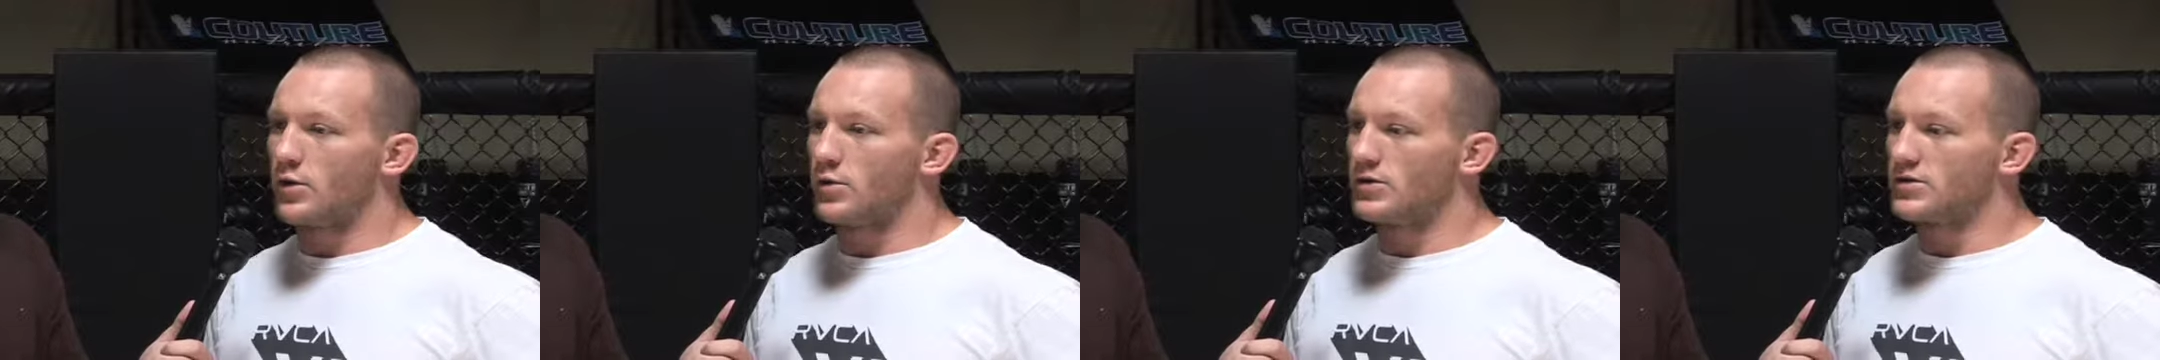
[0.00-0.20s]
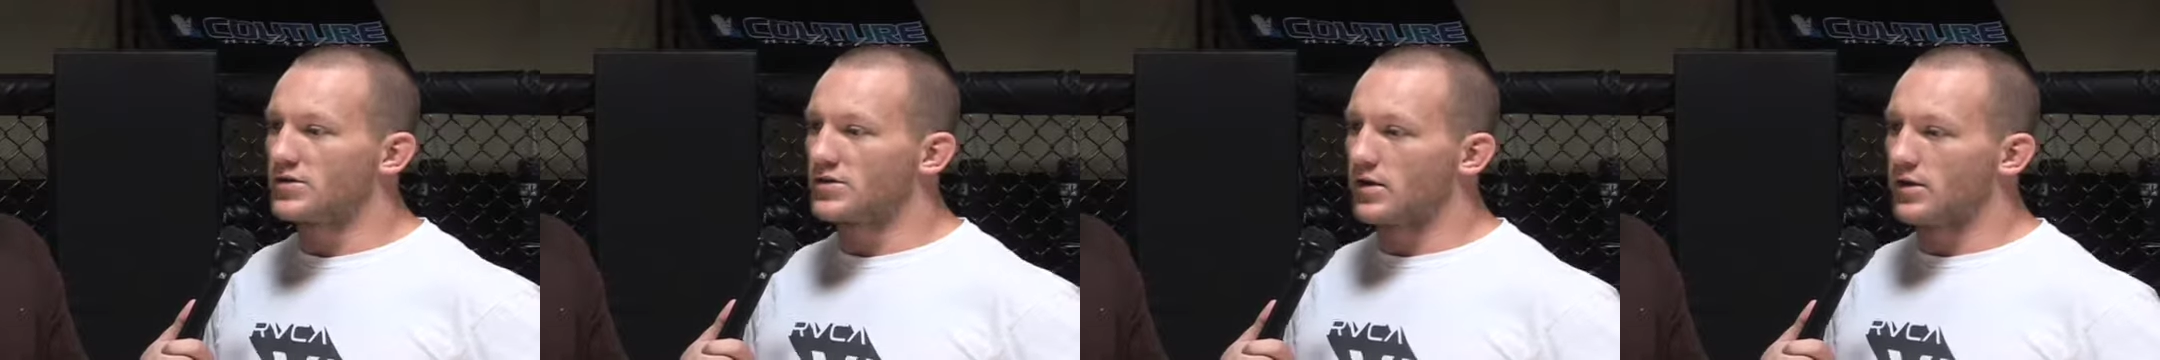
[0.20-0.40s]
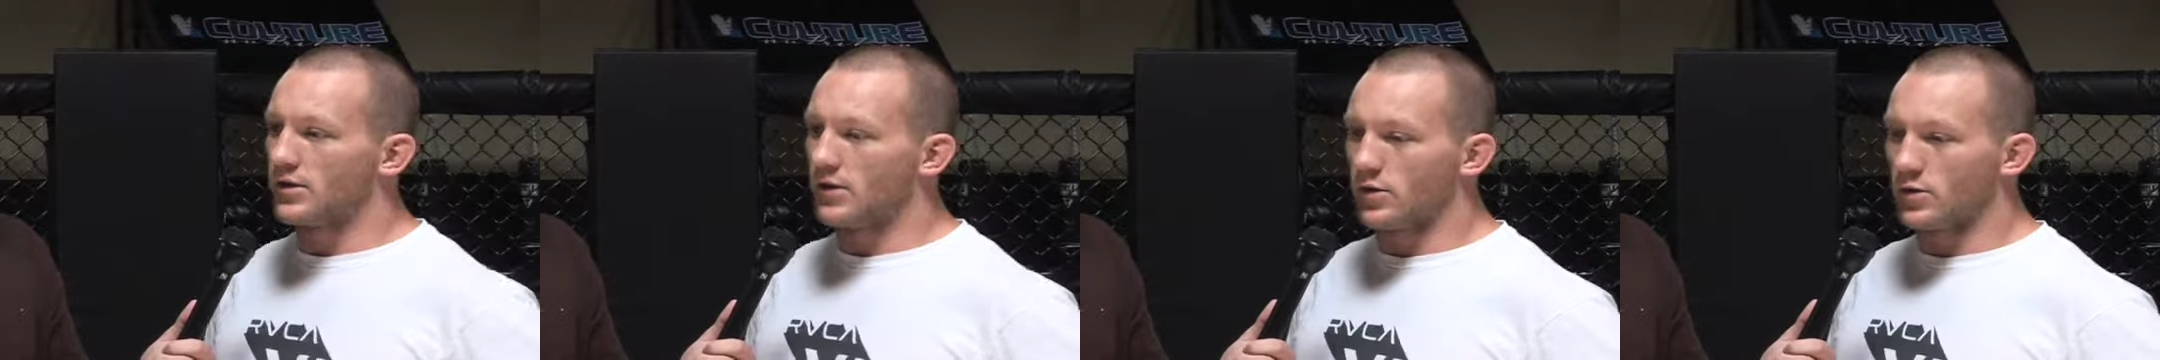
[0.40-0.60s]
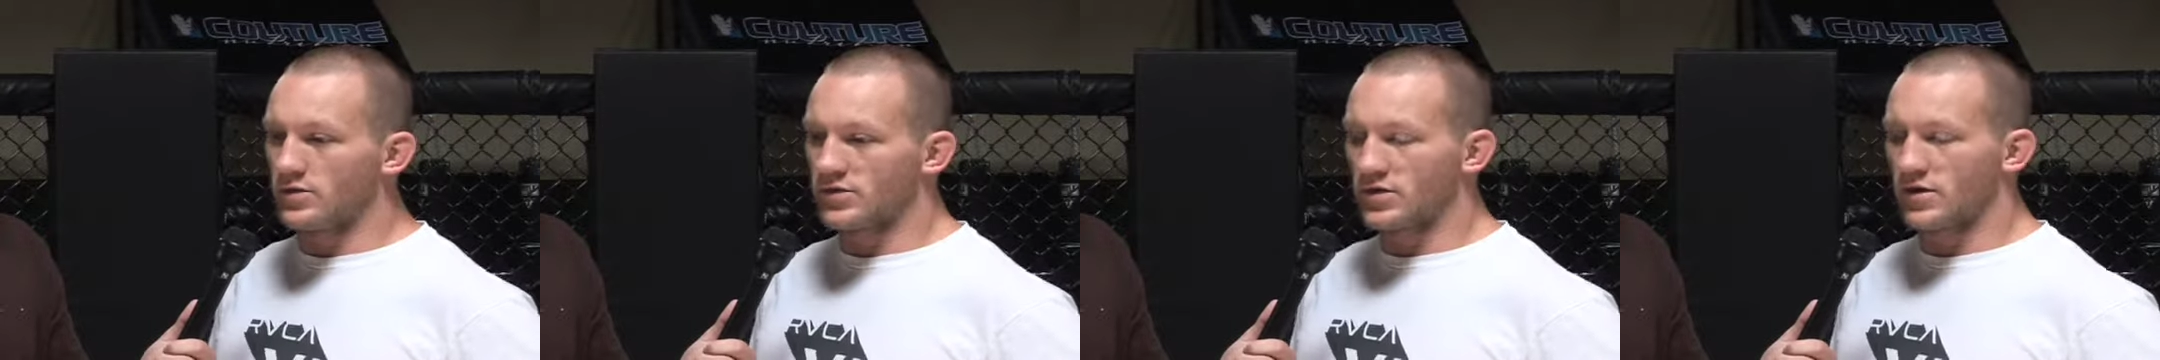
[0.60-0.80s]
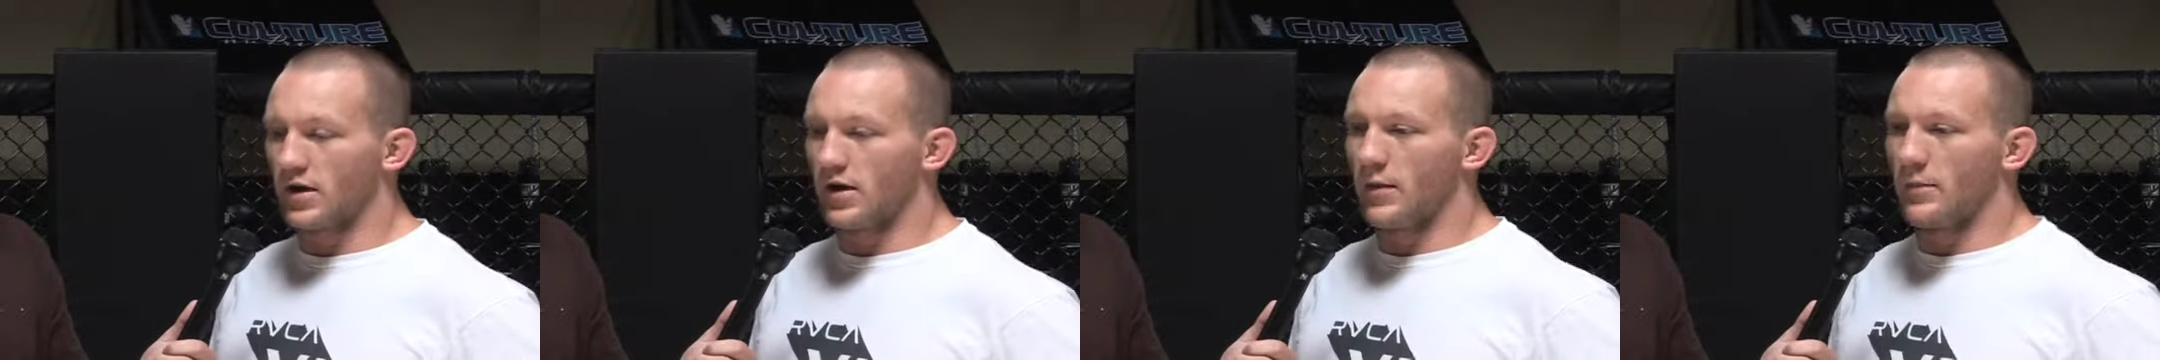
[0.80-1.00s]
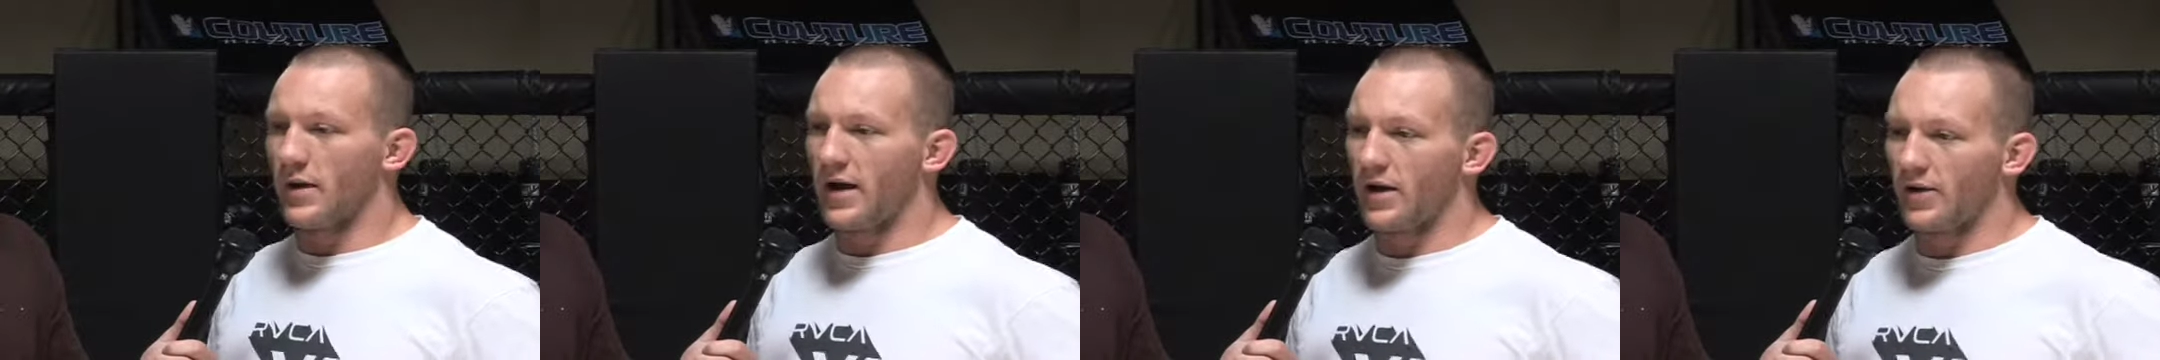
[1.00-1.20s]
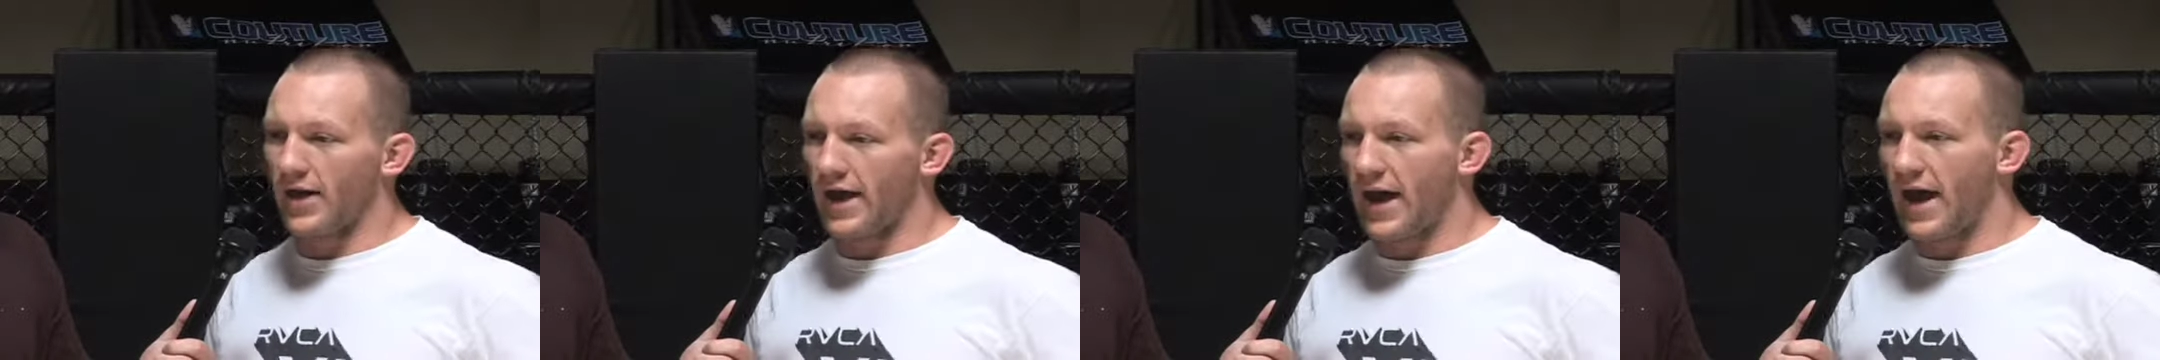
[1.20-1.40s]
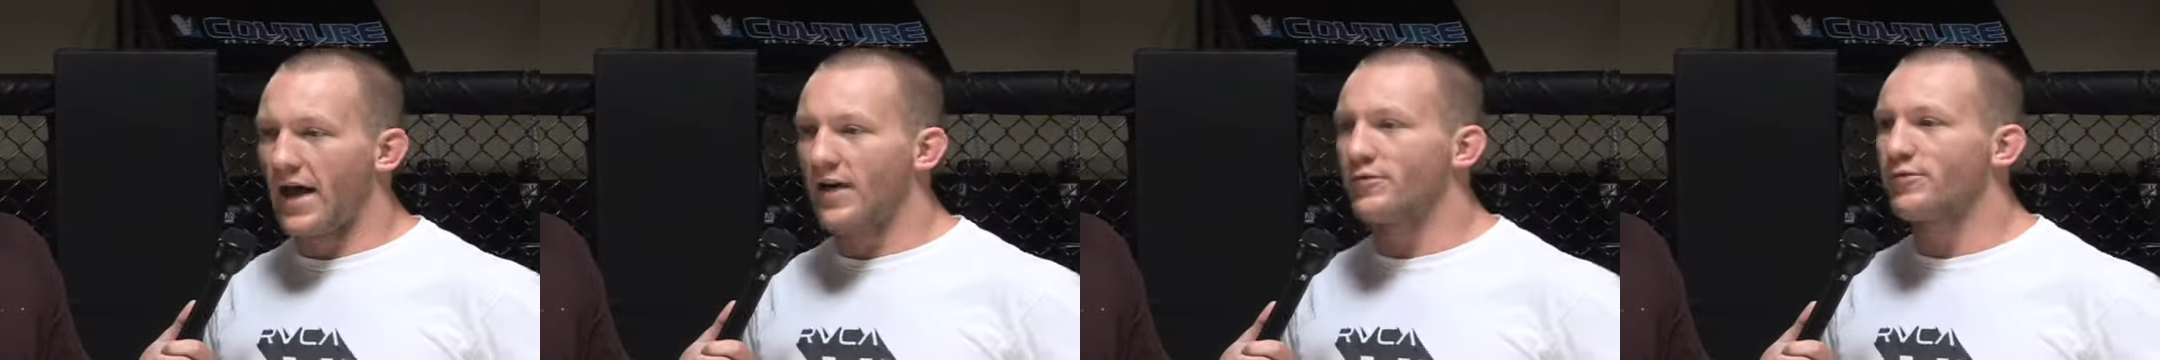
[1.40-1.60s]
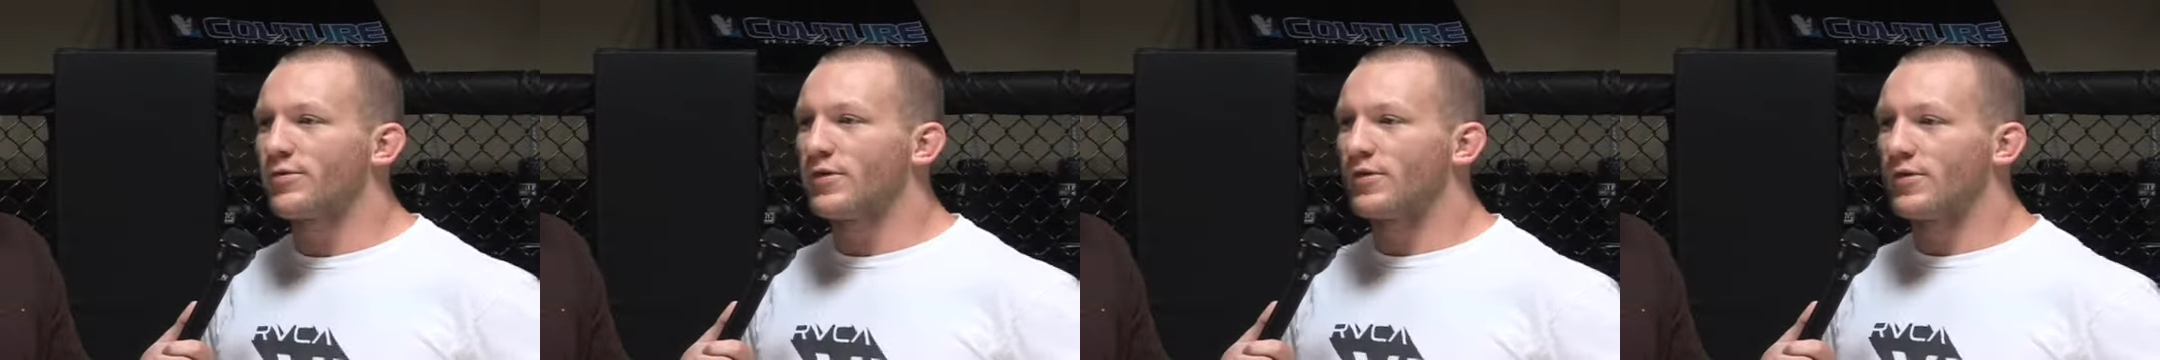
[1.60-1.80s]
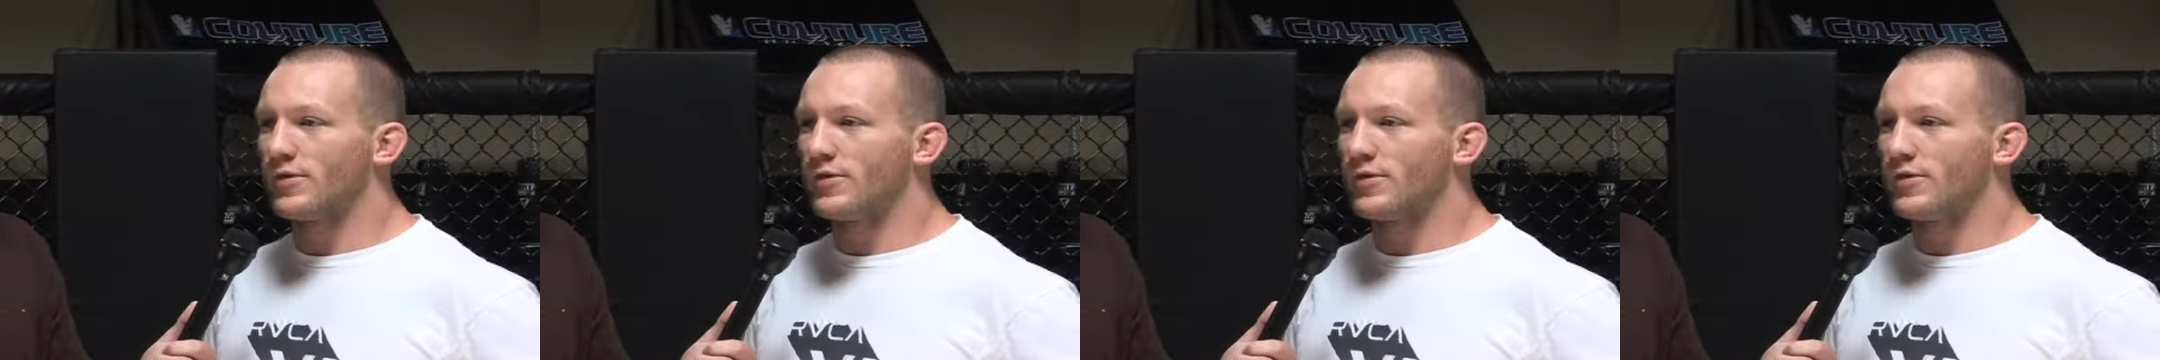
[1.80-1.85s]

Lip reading: was about half